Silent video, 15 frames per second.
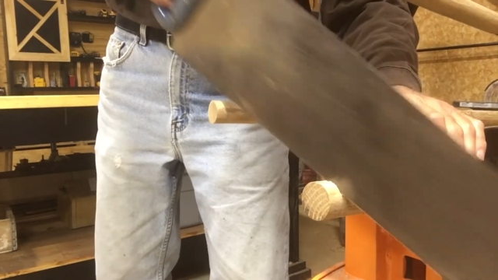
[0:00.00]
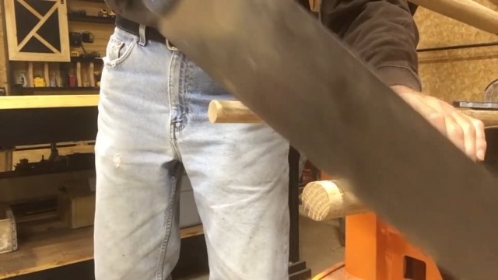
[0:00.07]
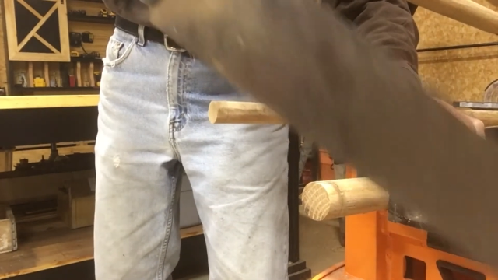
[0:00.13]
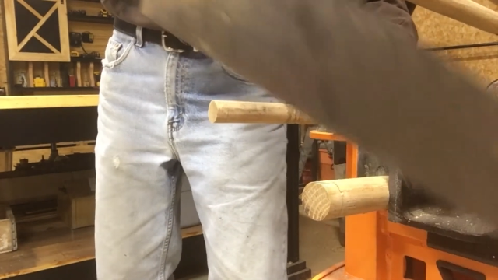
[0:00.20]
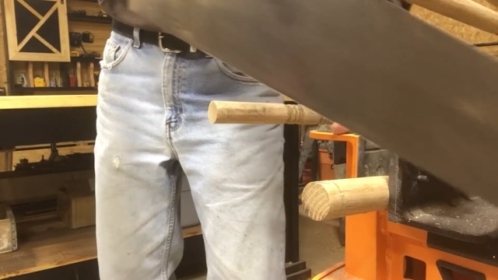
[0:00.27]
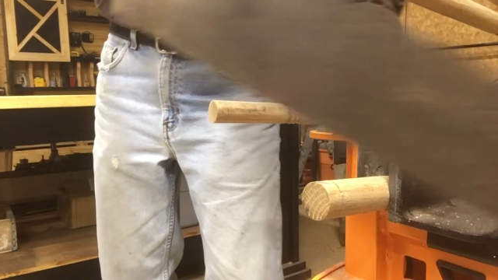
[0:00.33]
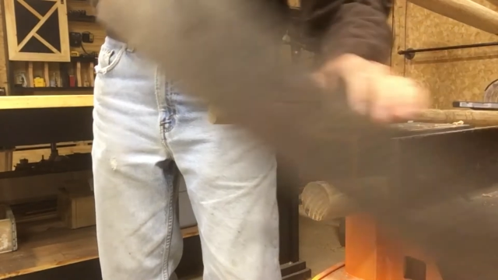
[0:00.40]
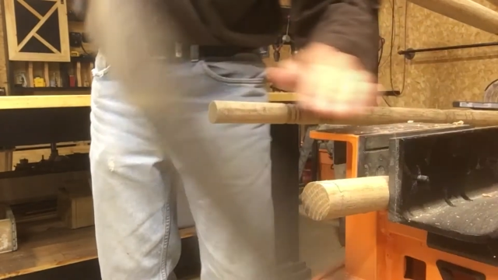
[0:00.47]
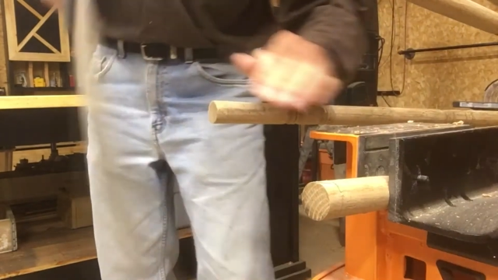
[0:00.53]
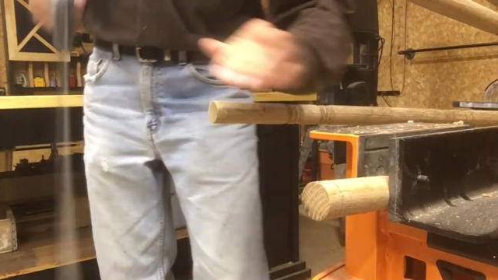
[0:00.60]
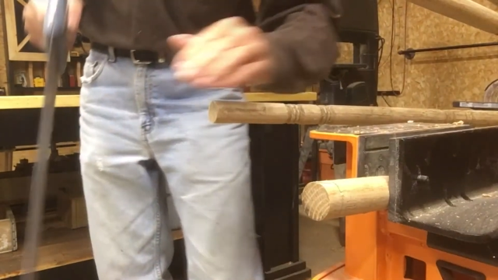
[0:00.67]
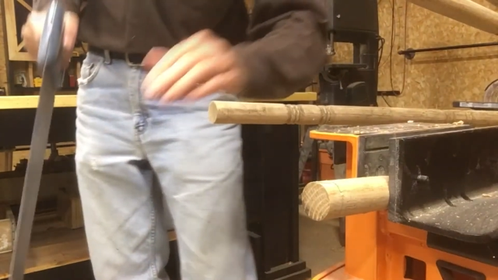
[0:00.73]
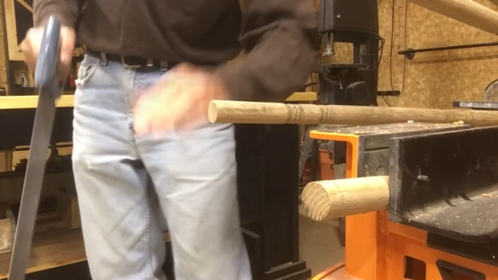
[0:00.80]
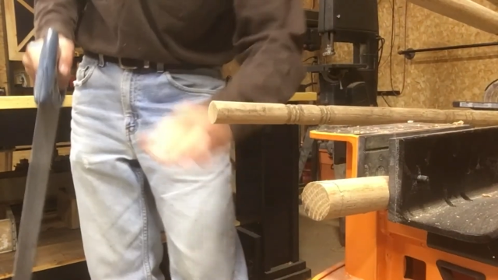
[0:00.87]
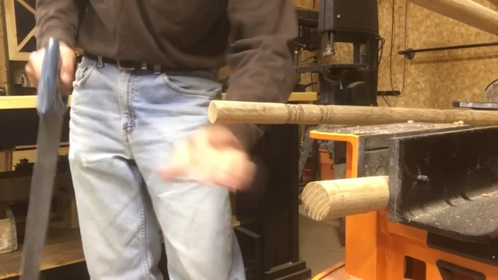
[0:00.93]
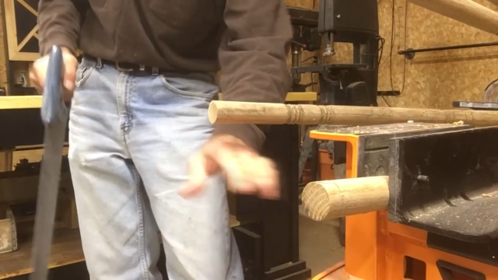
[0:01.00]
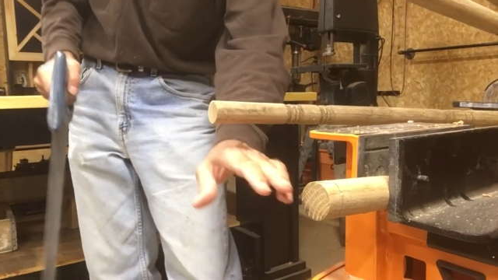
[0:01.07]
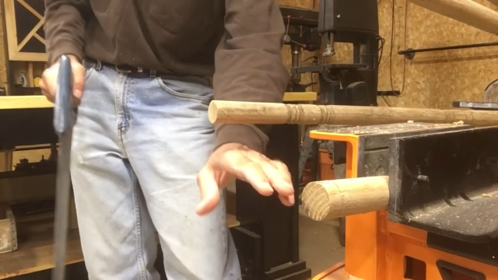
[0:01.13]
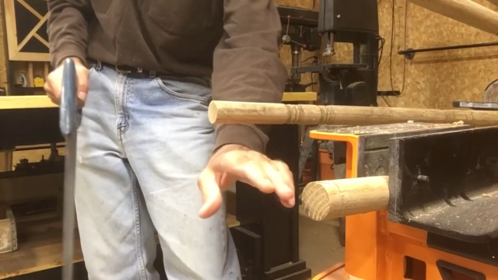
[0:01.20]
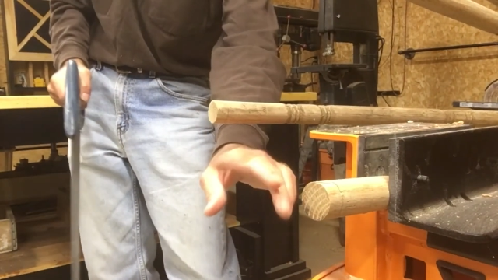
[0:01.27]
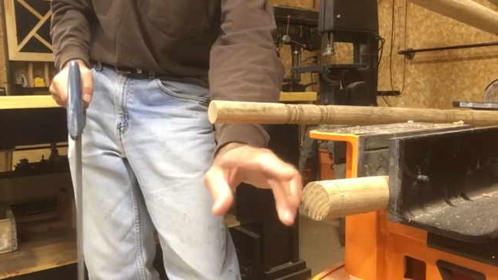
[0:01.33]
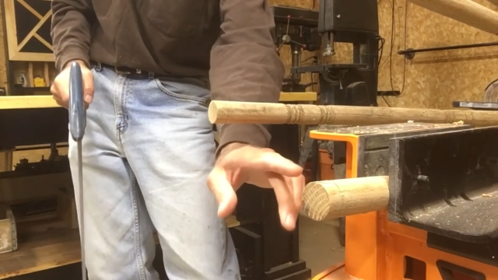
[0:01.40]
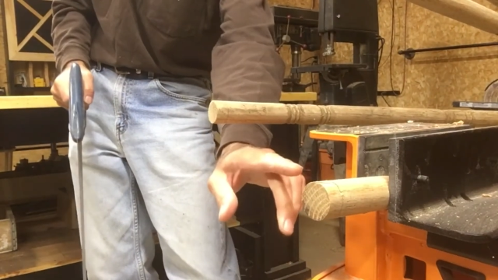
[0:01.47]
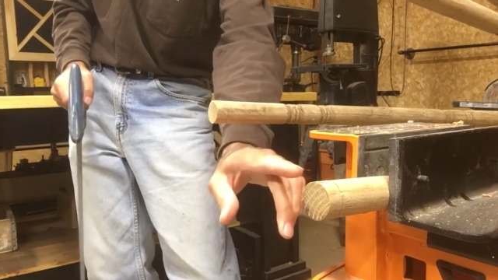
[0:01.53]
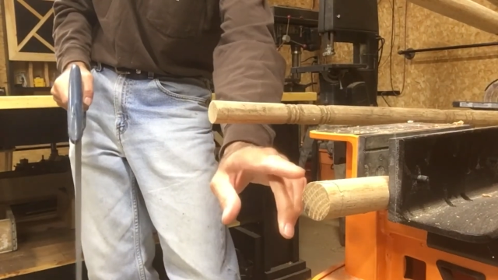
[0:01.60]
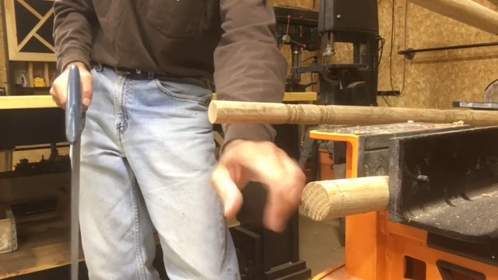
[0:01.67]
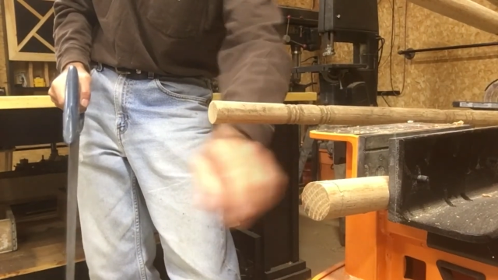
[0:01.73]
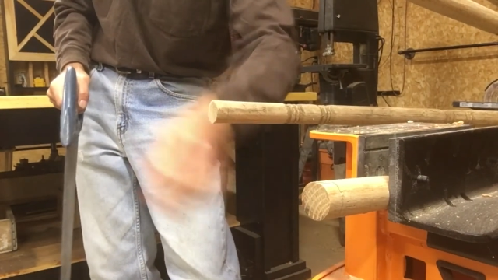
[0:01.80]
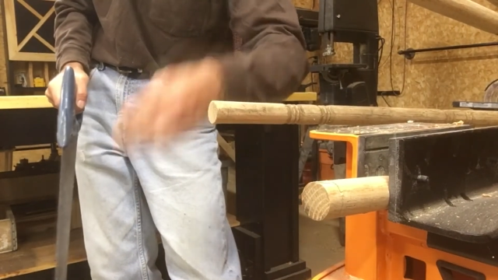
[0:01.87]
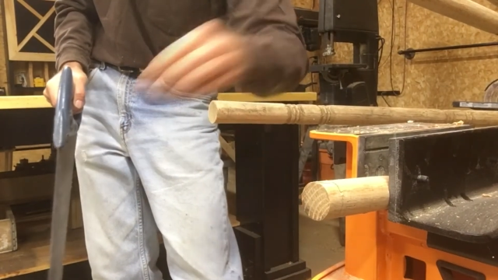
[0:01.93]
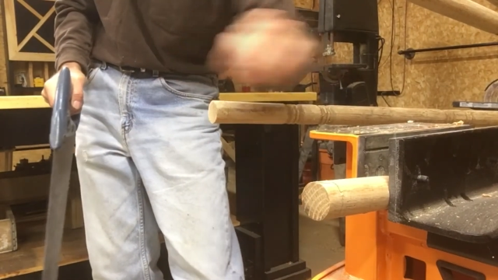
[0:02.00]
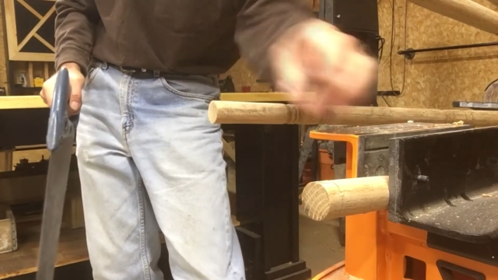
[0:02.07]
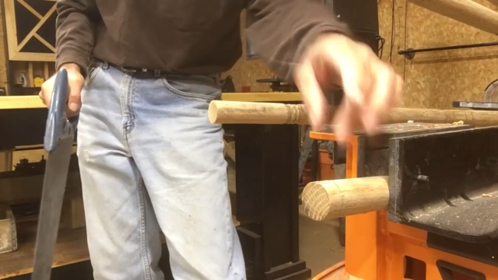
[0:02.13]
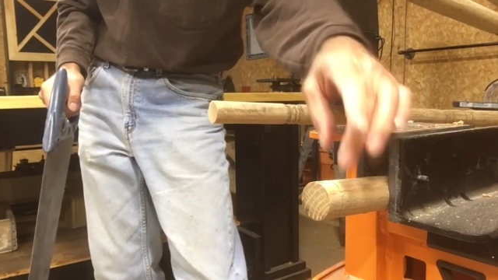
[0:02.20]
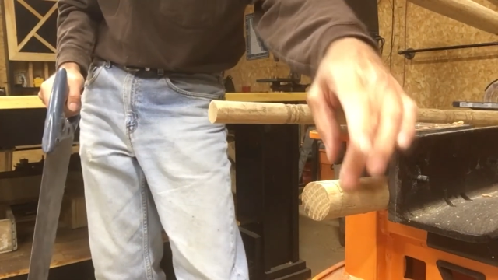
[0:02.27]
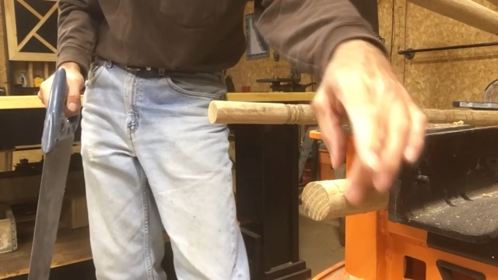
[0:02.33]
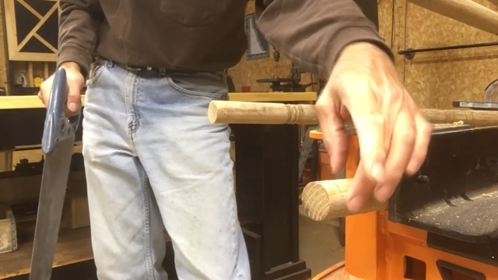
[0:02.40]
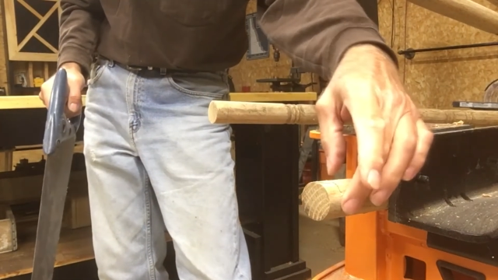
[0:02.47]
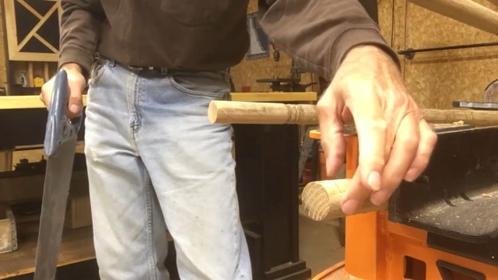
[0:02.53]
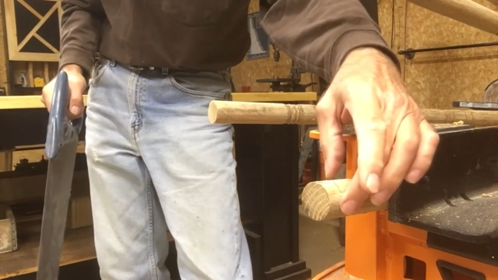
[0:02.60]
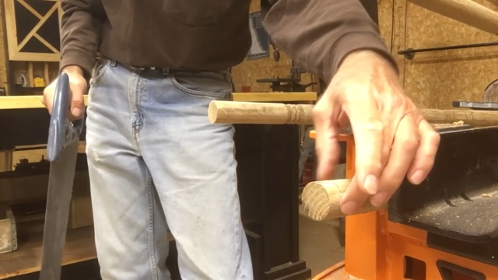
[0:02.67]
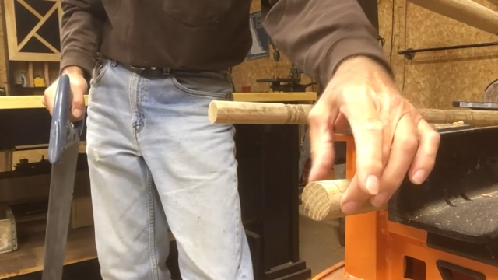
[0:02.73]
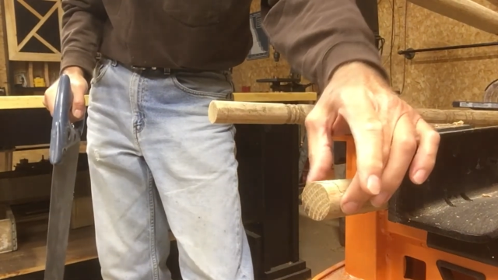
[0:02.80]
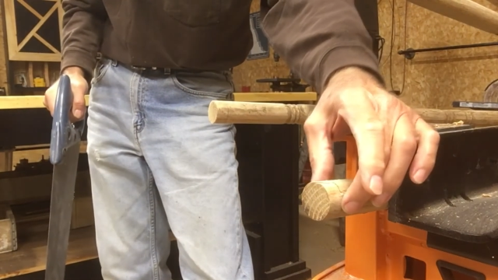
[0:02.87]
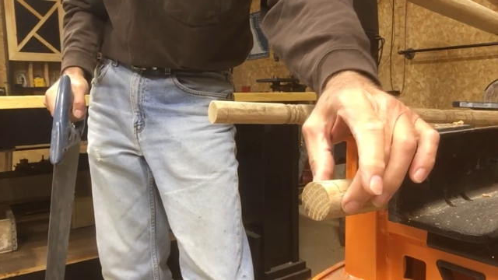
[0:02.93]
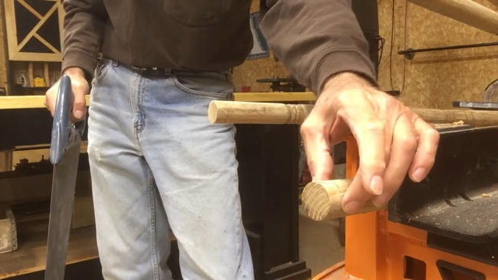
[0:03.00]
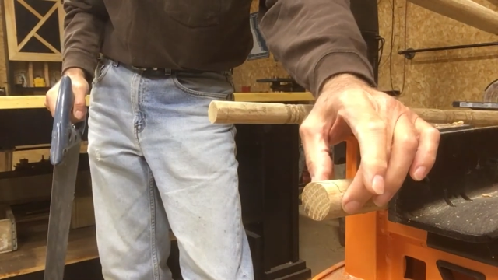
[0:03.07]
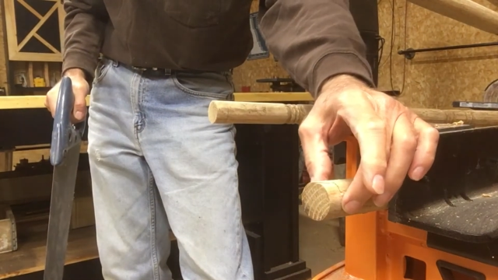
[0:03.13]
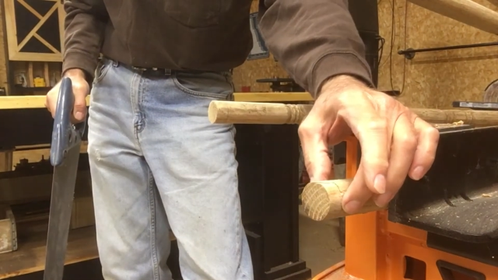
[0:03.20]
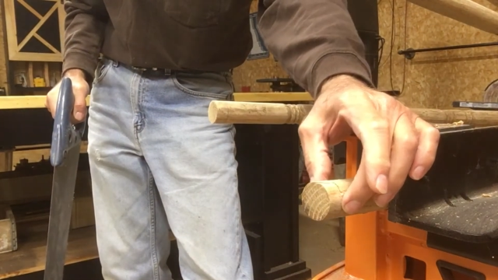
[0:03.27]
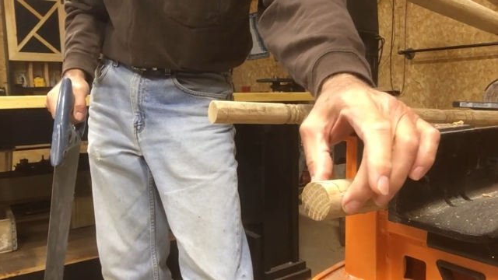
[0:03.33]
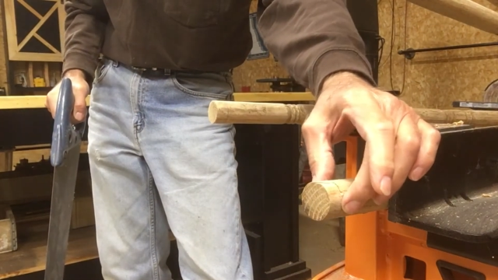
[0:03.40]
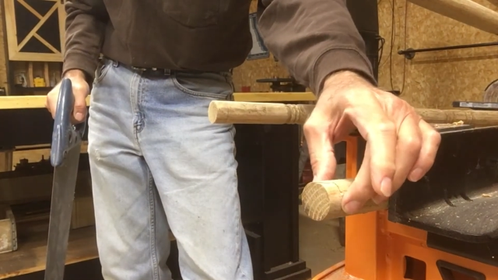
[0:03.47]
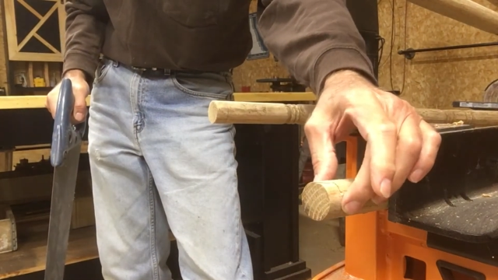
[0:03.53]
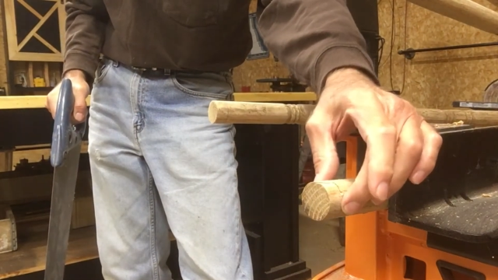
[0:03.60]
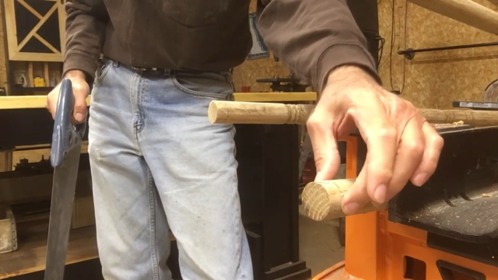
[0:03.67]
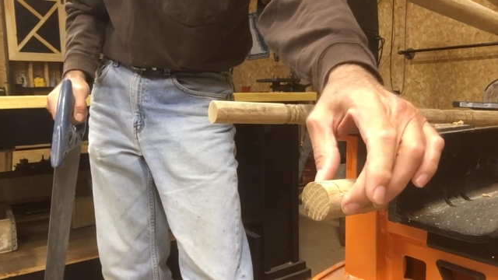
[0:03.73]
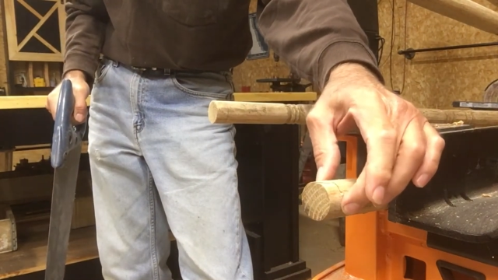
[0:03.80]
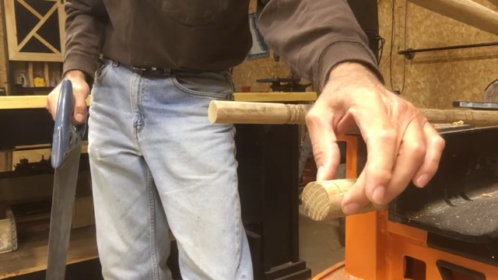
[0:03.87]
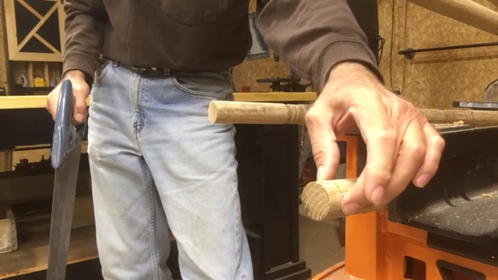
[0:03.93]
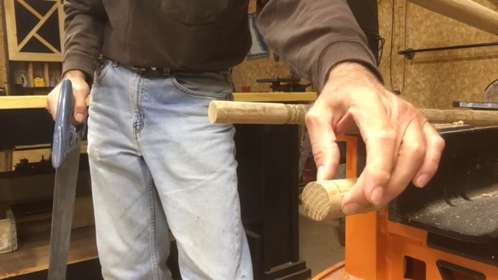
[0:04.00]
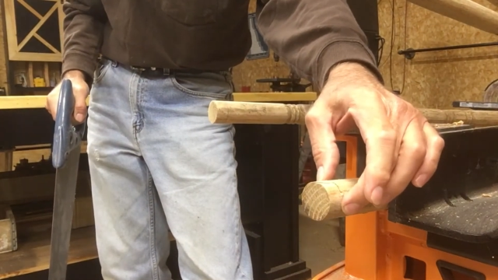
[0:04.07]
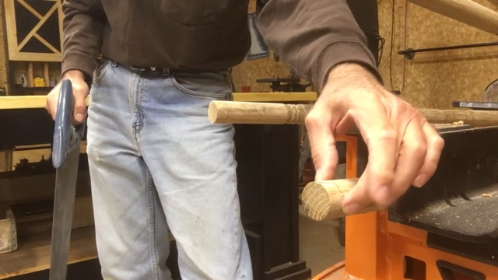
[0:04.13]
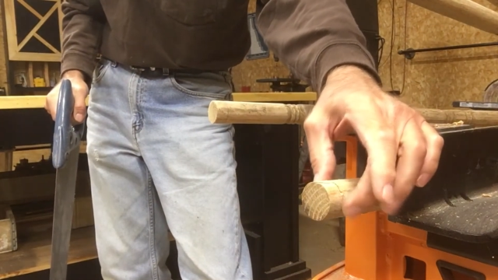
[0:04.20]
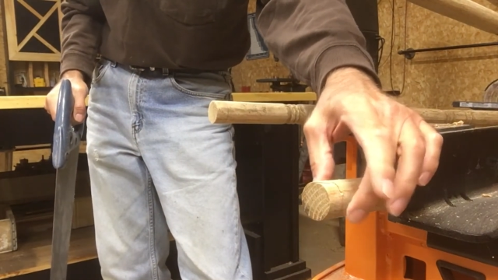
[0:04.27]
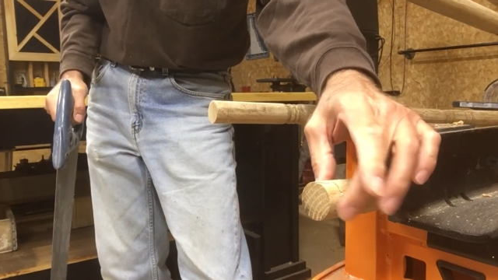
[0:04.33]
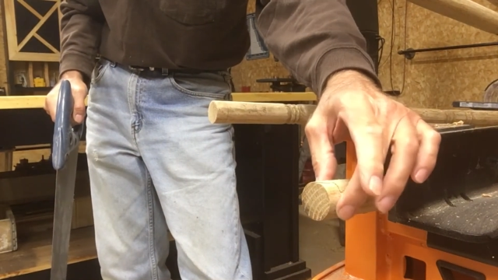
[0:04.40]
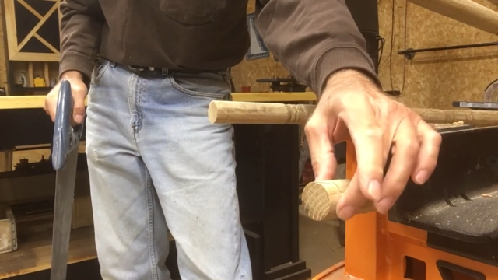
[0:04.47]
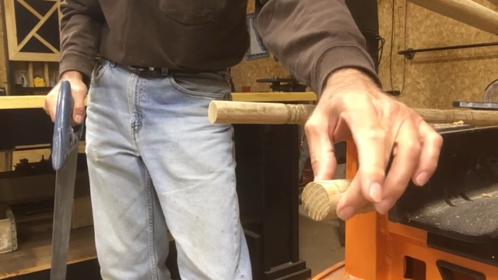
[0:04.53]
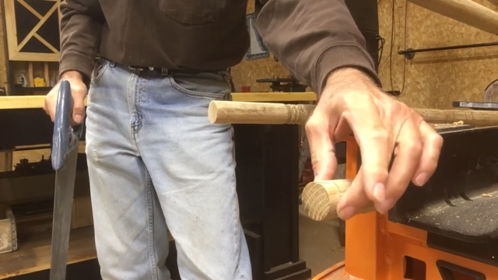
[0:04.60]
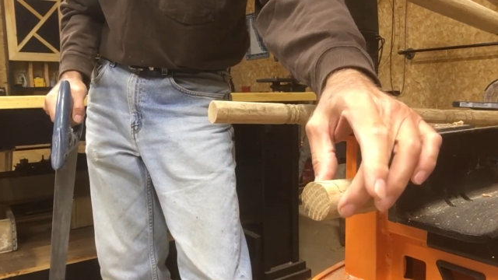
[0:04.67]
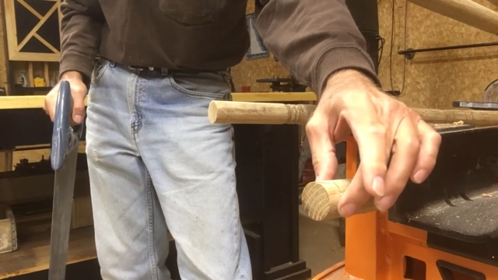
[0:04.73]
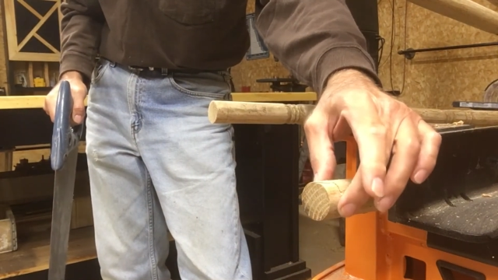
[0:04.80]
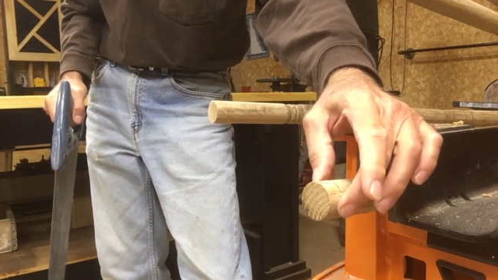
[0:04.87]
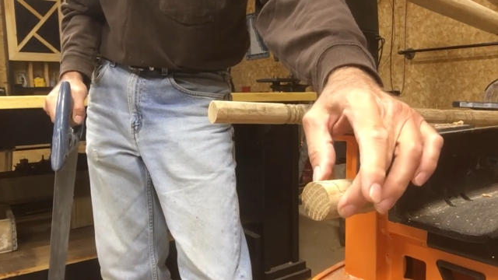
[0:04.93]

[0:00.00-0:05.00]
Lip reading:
No face is visible, so there are no lips to read.